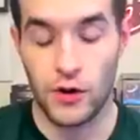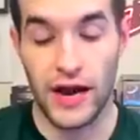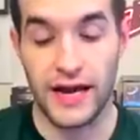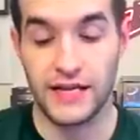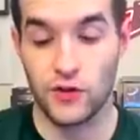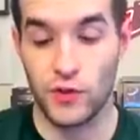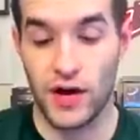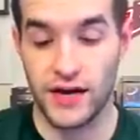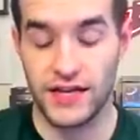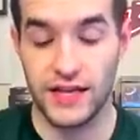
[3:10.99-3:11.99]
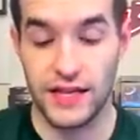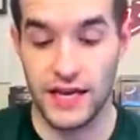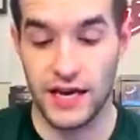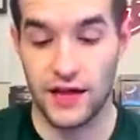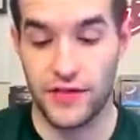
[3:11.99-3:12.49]
Okay, I did
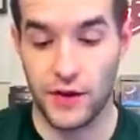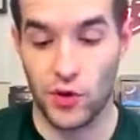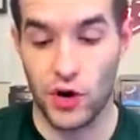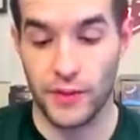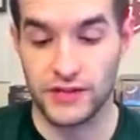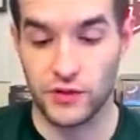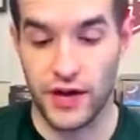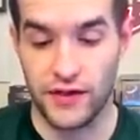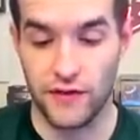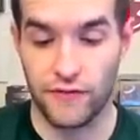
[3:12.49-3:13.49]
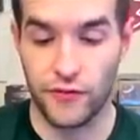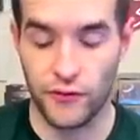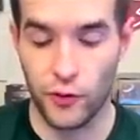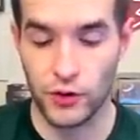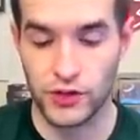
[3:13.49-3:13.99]
the thing wrong, but that's okay. The
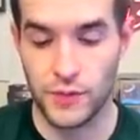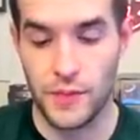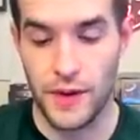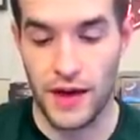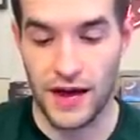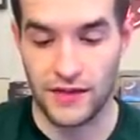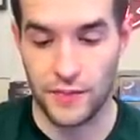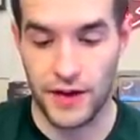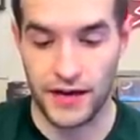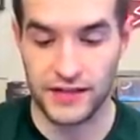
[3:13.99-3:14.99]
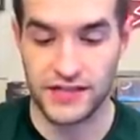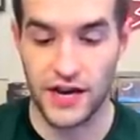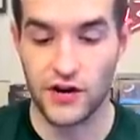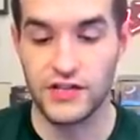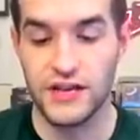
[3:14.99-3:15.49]
foil should be at the back. It's a
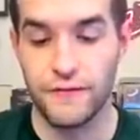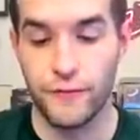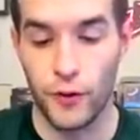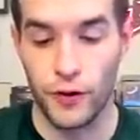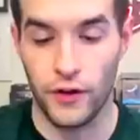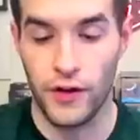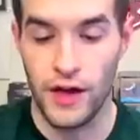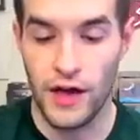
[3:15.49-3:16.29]
guaranteed foil.